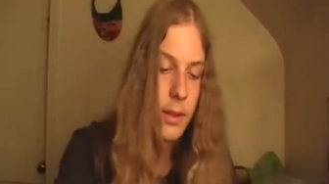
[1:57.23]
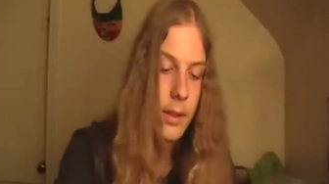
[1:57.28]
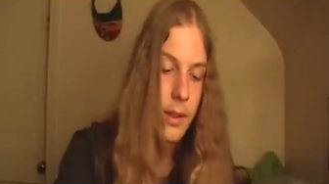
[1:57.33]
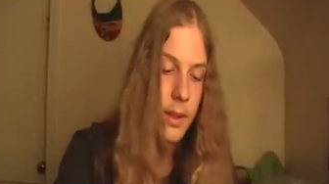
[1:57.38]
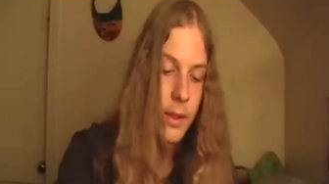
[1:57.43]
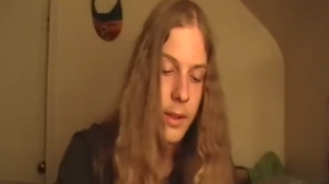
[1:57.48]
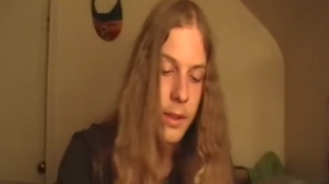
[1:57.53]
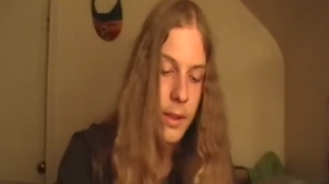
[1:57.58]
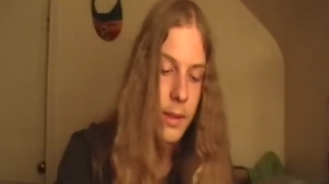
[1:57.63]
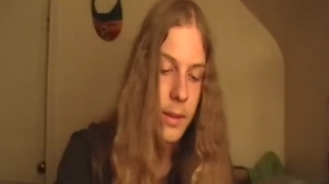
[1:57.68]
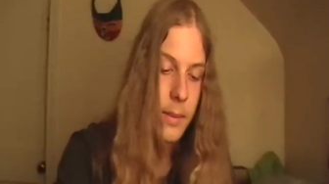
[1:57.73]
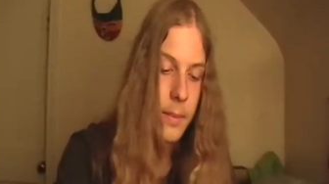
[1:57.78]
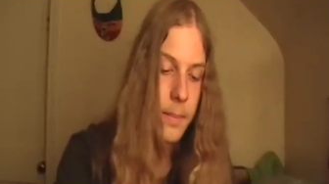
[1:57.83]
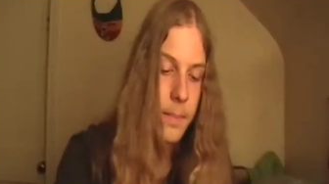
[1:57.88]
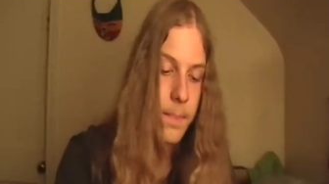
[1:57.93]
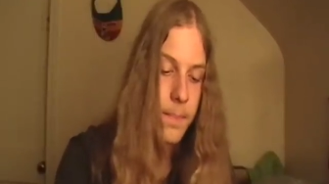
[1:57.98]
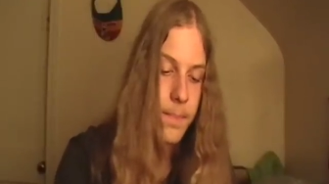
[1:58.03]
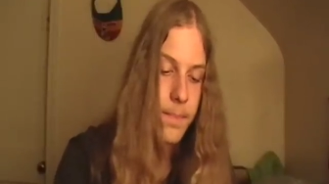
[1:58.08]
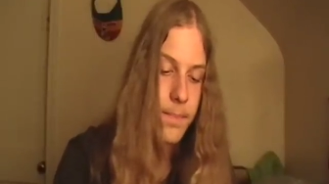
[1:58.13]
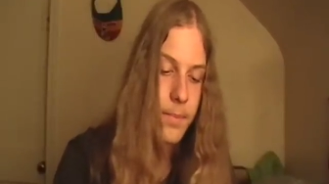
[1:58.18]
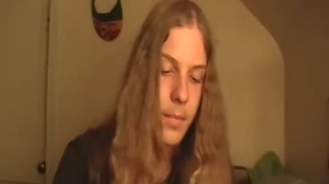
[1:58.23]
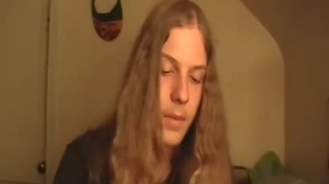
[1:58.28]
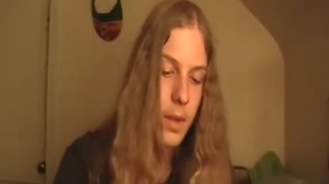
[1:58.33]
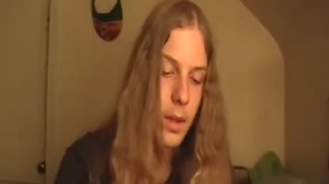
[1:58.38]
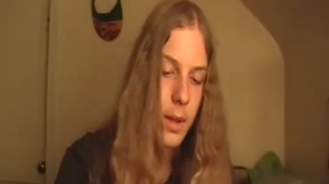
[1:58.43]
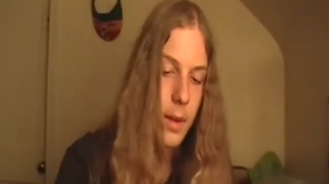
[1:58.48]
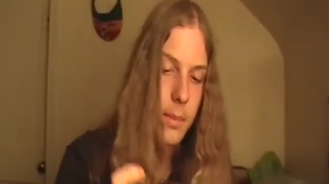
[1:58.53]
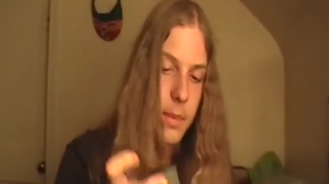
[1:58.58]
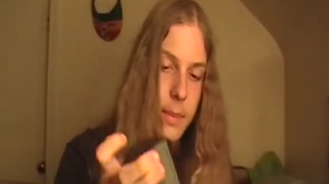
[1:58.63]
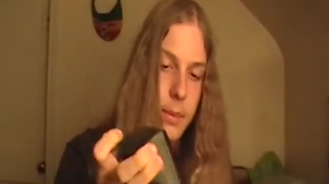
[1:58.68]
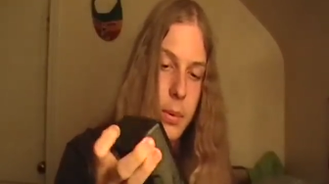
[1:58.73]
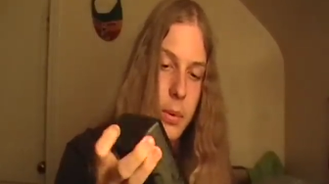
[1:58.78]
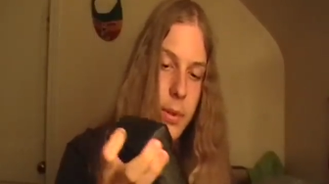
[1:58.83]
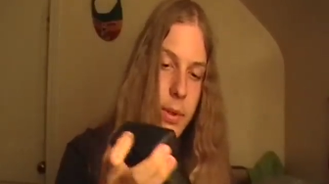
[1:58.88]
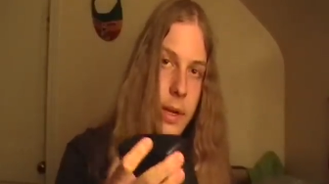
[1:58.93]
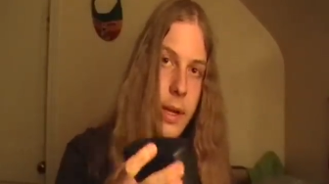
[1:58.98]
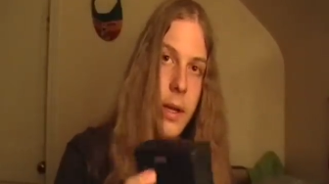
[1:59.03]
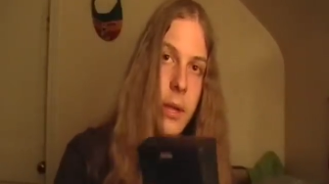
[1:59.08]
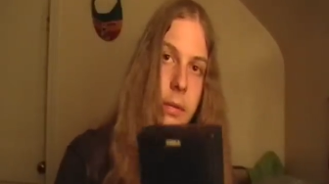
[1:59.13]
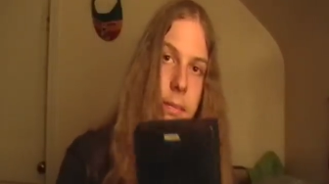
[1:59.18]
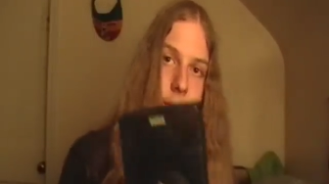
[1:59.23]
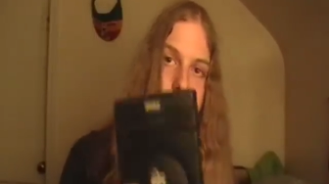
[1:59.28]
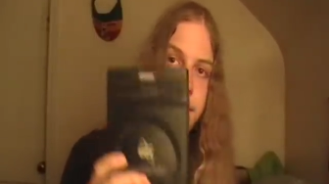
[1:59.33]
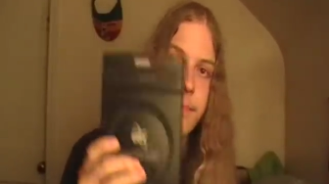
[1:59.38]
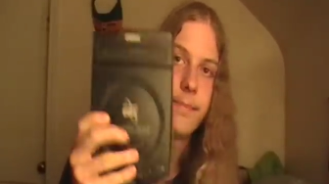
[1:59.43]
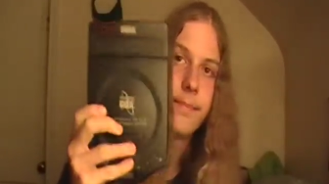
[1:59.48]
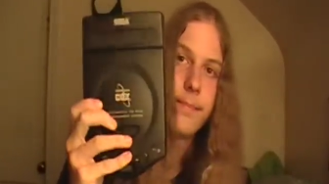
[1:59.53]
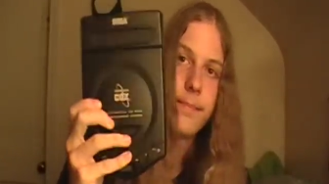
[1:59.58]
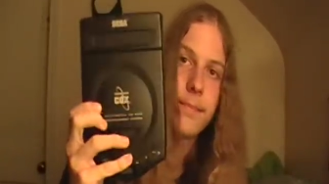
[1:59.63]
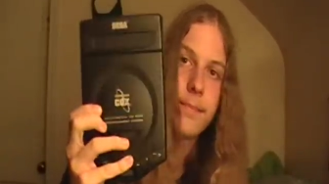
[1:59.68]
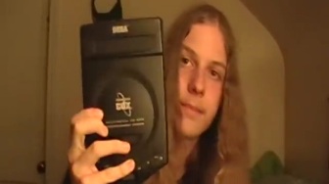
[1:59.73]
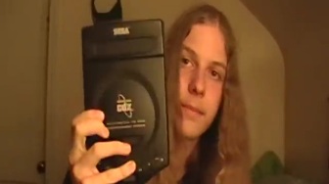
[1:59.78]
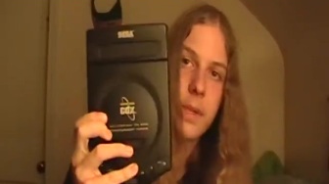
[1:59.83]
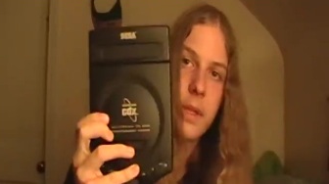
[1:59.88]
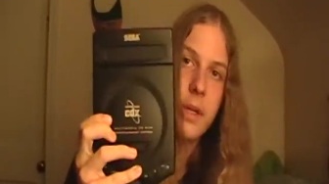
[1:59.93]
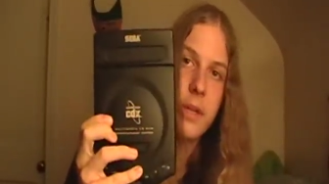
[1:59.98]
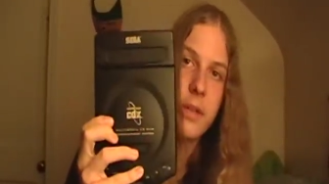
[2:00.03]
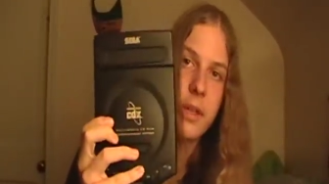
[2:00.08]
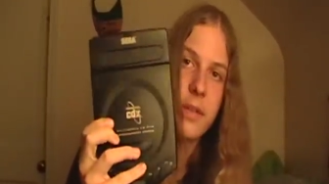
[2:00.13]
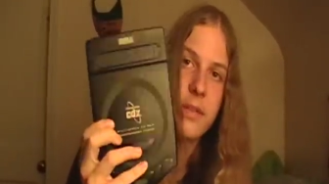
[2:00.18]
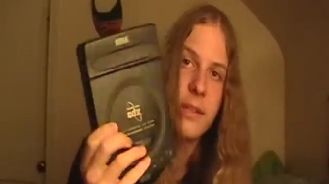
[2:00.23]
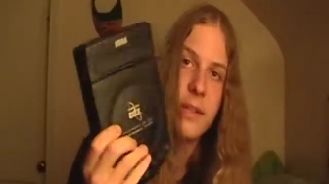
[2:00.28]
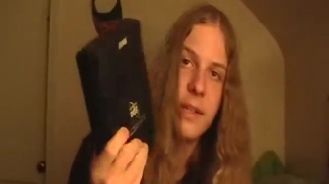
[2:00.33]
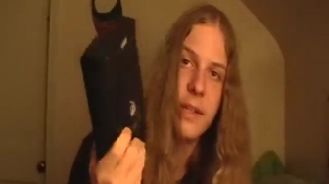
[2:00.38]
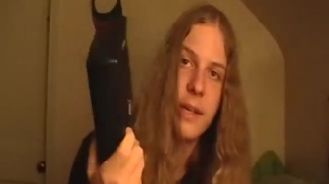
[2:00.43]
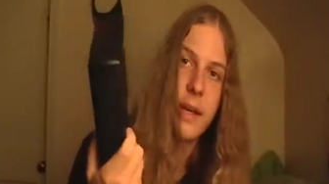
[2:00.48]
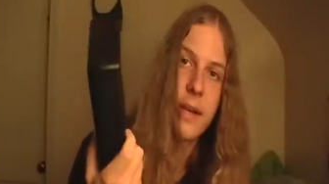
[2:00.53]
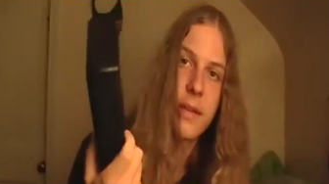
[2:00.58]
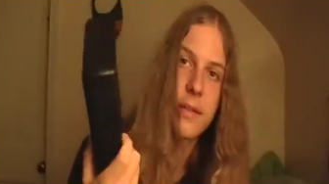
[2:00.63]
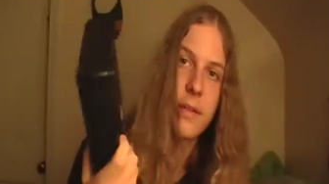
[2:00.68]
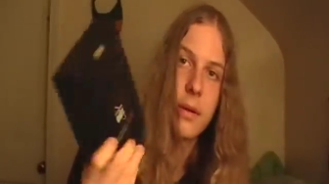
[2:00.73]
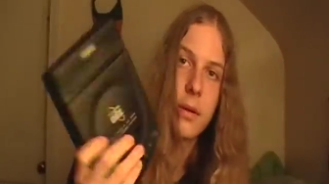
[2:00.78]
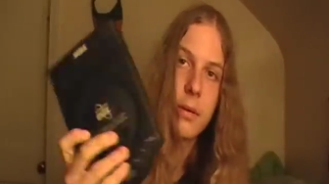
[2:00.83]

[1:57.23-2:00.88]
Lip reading: And I'm going to pull it out, and here's our CDX.